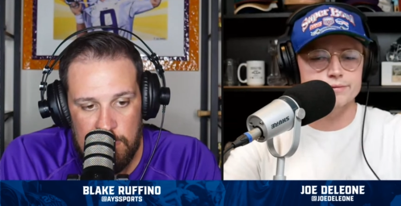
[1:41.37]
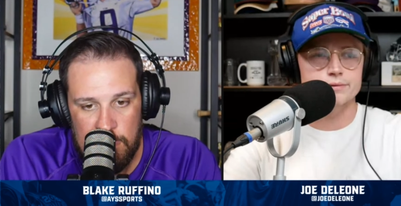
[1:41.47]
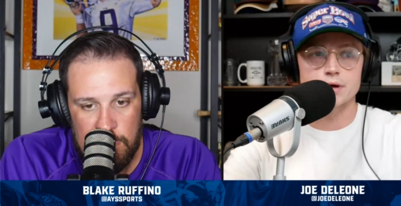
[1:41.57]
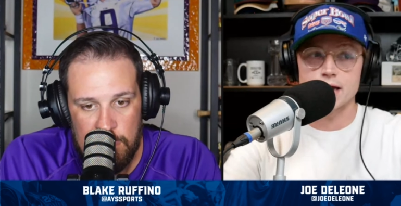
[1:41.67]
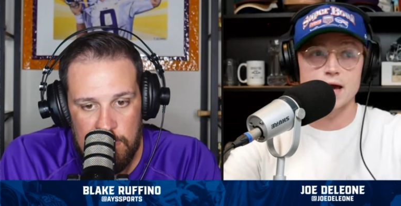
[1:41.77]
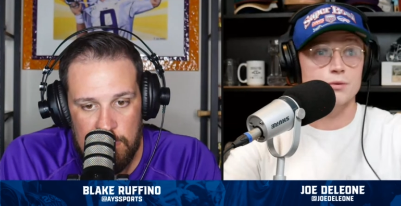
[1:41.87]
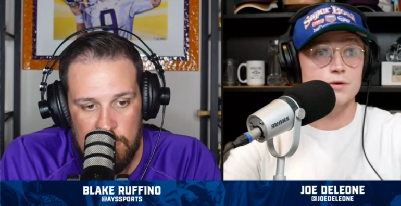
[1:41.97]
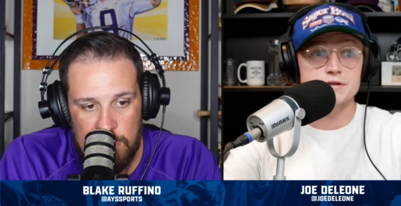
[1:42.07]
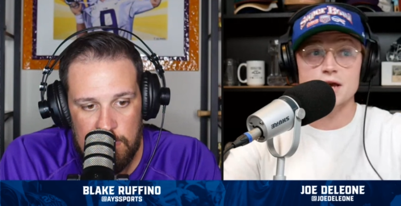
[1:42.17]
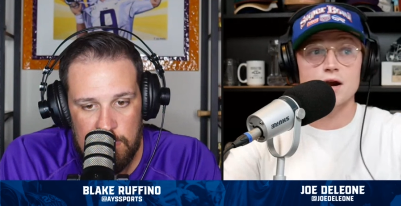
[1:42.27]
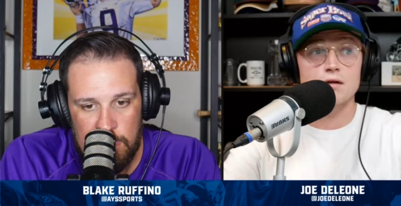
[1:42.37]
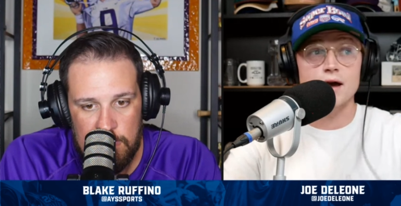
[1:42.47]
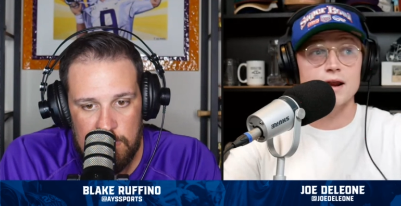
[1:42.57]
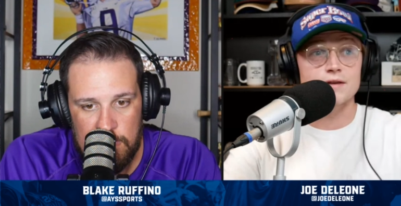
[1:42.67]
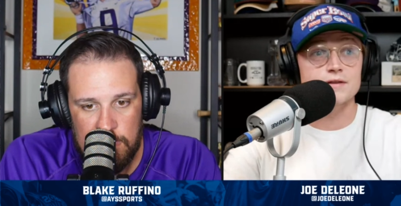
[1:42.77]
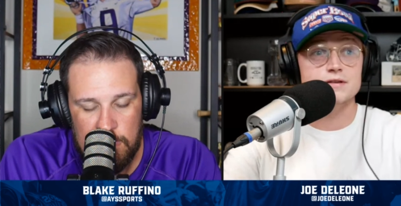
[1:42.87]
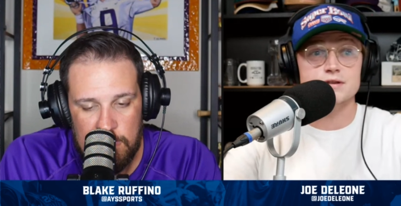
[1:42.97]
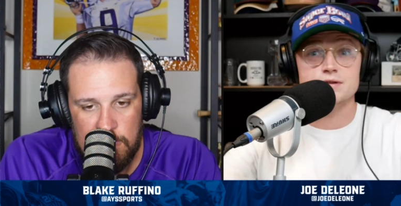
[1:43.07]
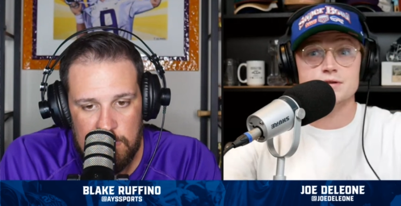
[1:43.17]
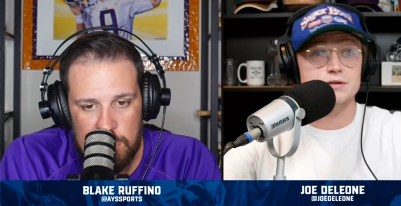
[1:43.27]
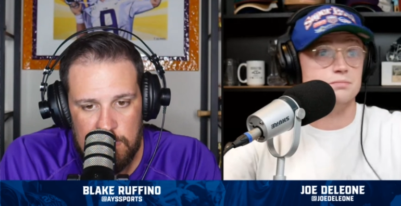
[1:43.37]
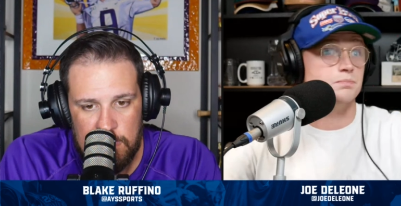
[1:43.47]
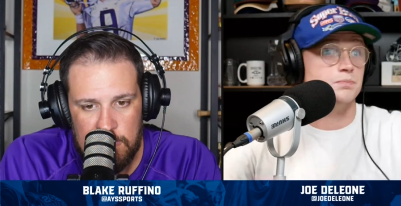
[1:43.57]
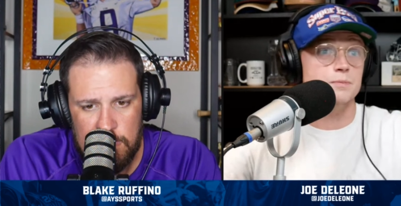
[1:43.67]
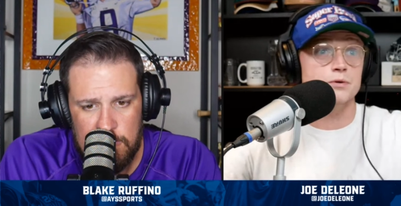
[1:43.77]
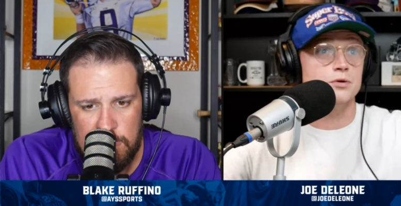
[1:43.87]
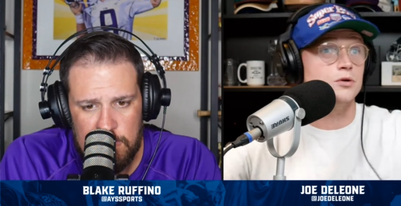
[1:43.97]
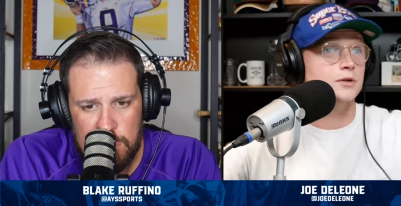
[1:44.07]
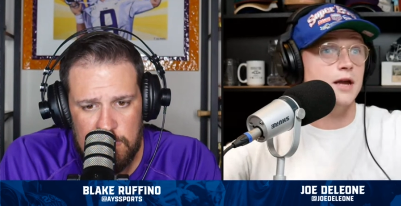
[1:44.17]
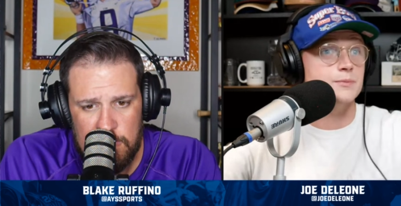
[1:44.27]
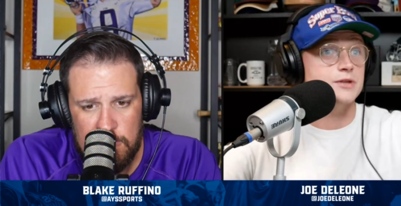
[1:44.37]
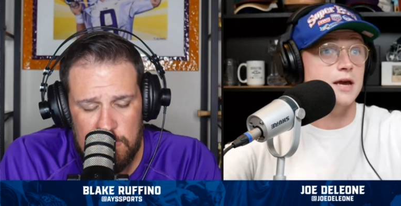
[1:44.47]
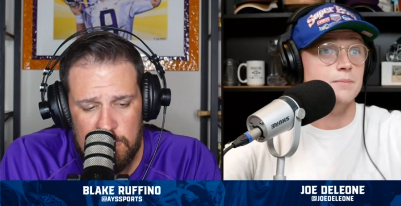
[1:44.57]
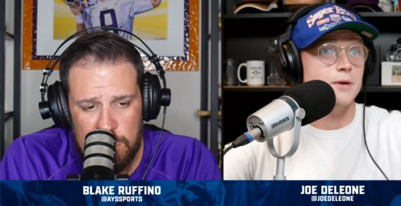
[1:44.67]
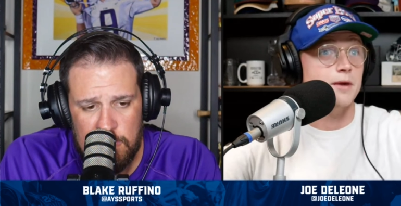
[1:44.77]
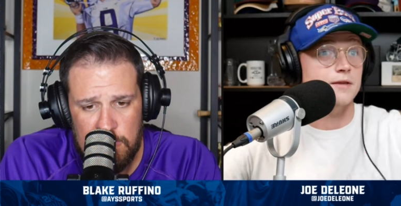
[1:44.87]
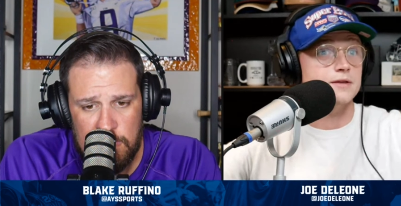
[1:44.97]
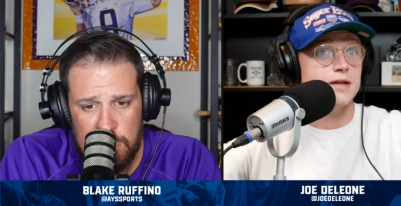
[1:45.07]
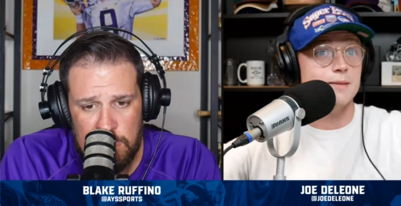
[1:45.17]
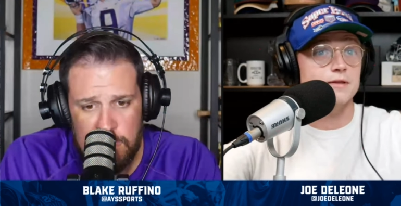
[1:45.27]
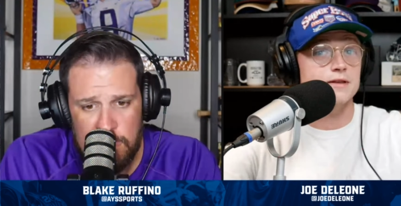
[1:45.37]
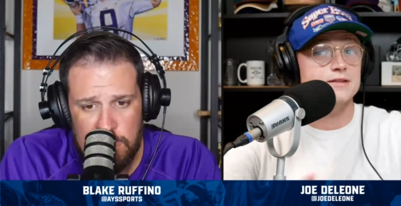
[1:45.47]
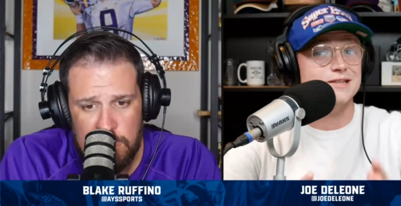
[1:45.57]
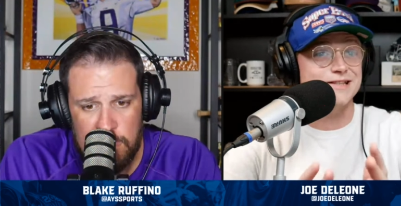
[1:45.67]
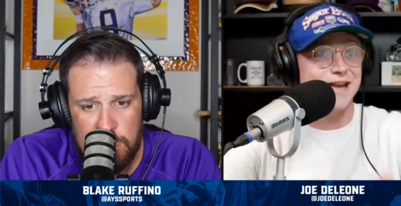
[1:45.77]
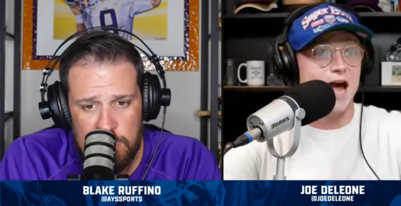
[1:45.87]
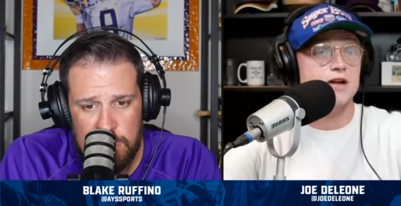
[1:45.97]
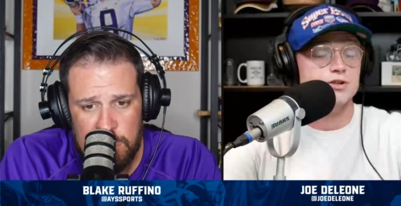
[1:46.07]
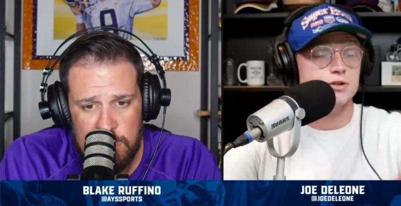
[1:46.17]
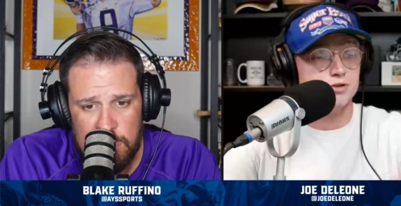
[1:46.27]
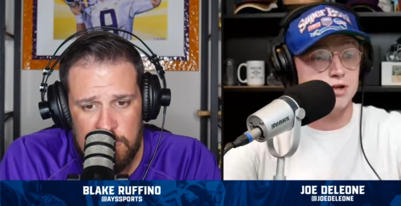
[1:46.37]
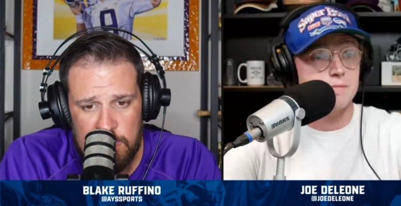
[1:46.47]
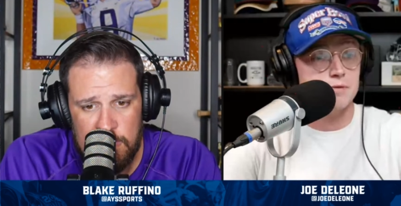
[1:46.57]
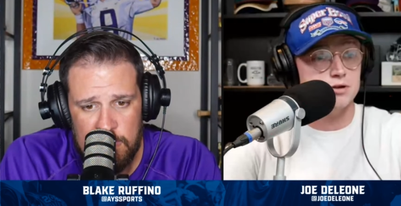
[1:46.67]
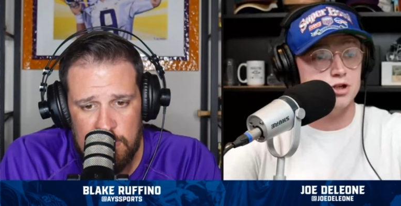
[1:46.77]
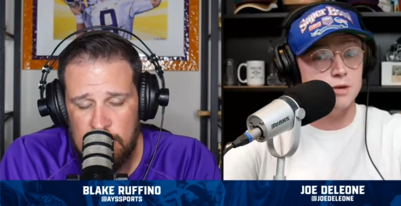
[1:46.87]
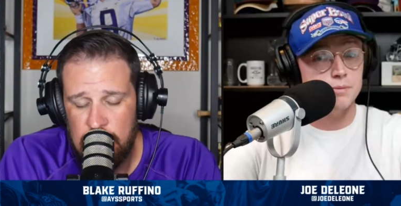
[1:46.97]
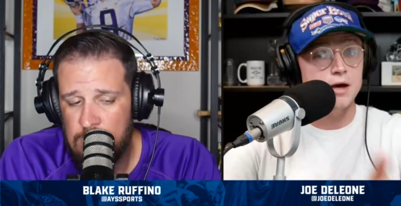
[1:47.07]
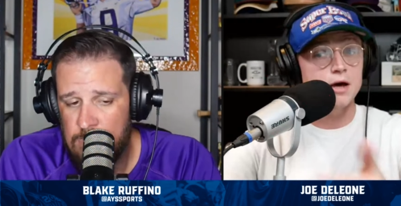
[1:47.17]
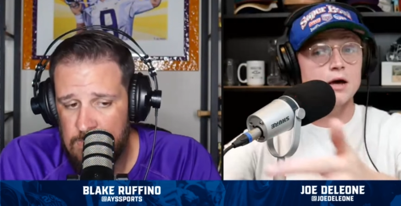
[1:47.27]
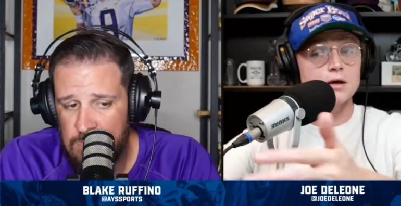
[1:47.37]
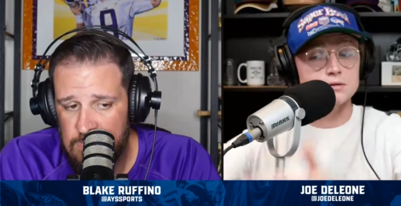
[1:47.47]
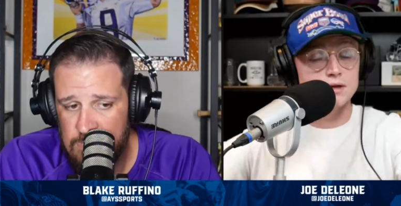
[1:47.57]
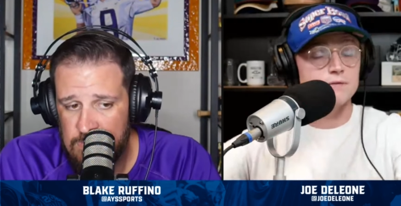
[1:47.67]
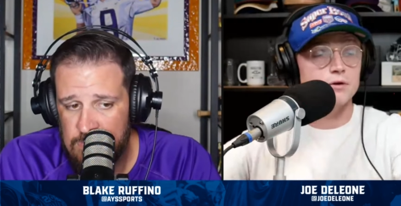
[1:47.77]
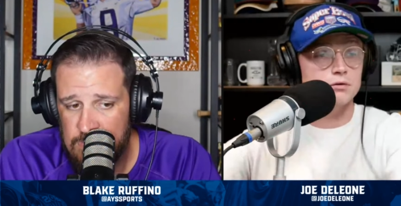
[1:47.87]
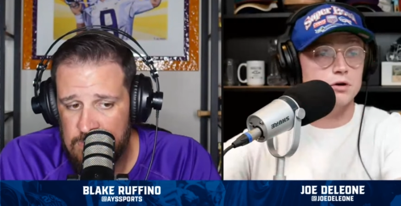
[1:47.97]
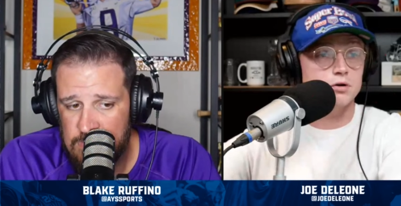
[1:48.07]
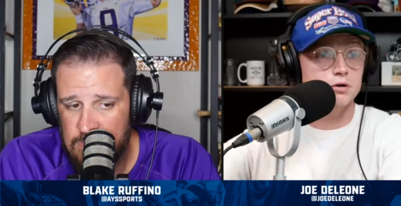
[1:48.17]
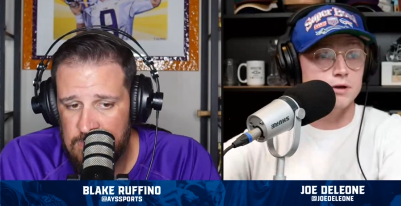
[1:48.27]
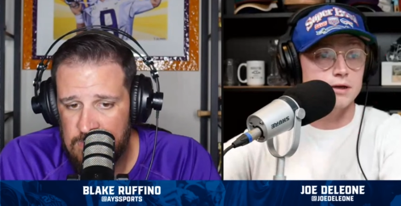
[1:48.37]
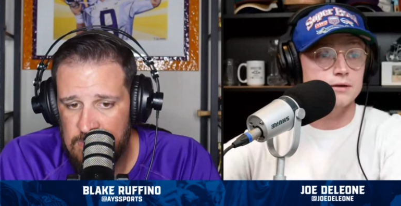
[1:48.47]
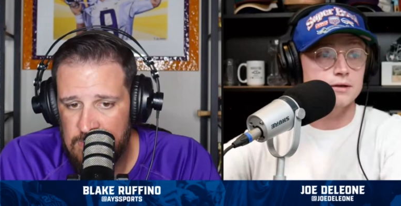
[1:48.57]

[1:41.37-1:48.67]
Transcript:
Speaker 1: again, we've said it already, and this is people get upset by making the statement. This is national championship level recruiting.